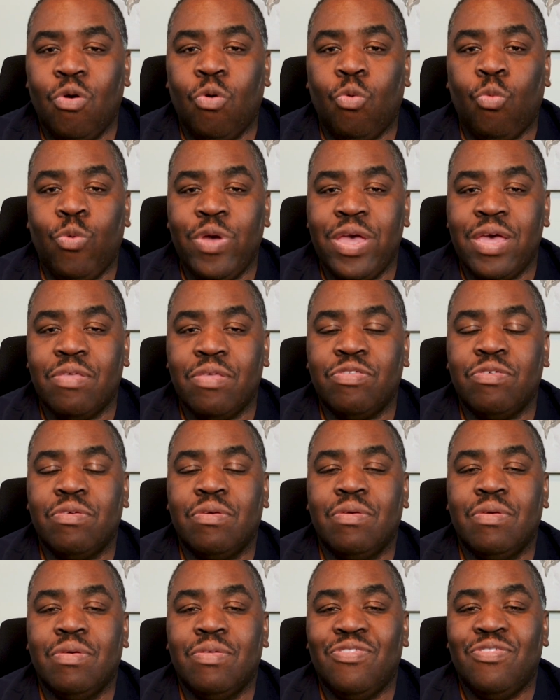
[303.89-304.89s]
with
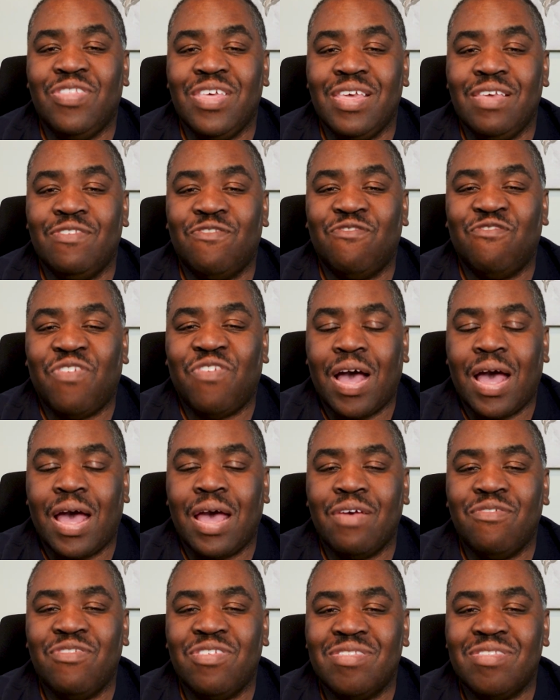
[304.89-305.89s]
these
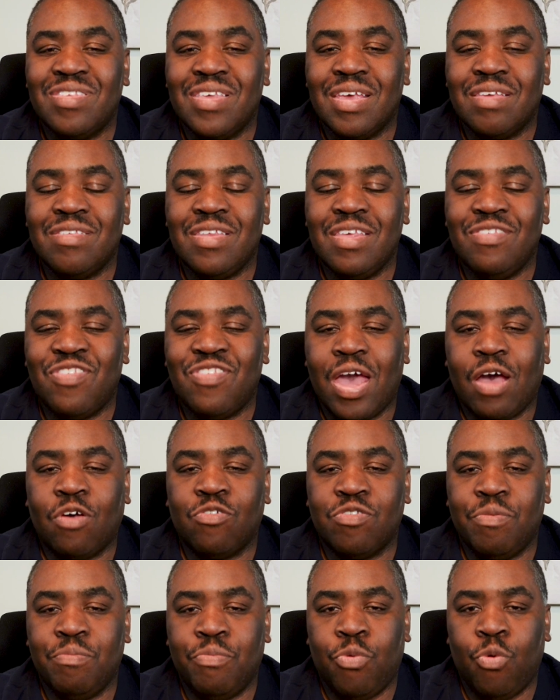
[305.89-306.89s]
5
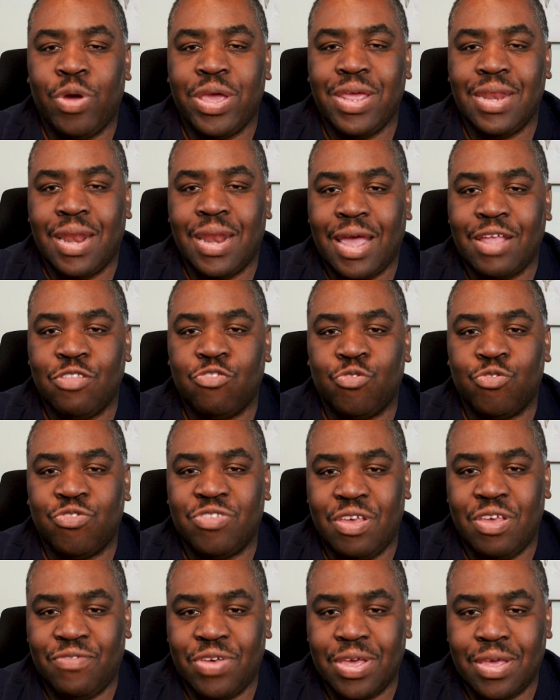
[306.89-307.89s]
60,000 point night
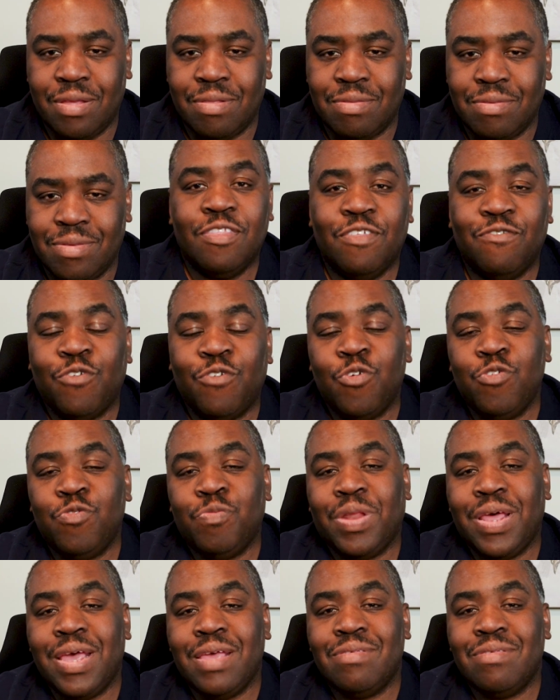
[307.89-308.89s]
certificates. The first
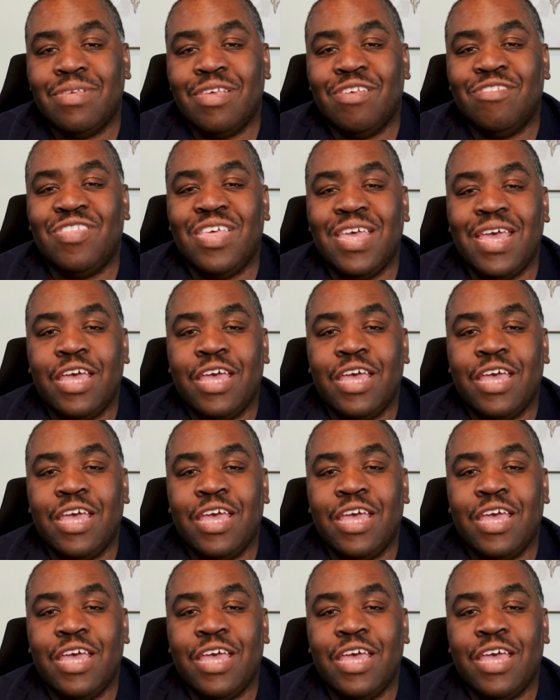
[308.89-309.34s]
place is the